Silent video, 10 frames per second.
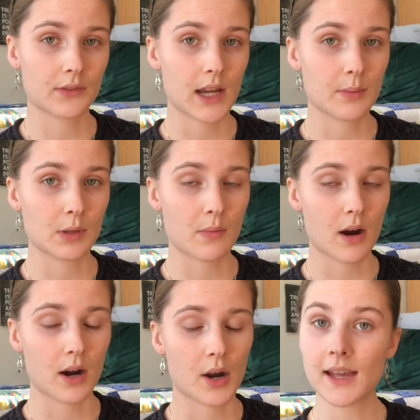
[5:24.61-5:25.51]
time
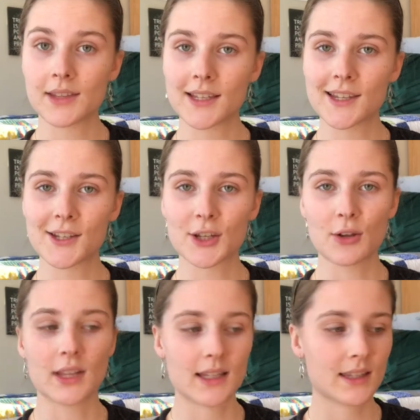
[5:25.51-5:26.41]
tomorrow. Yeah, that's it. So
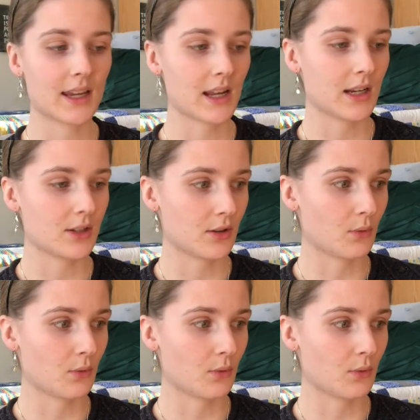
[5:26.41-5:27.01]
let's get into the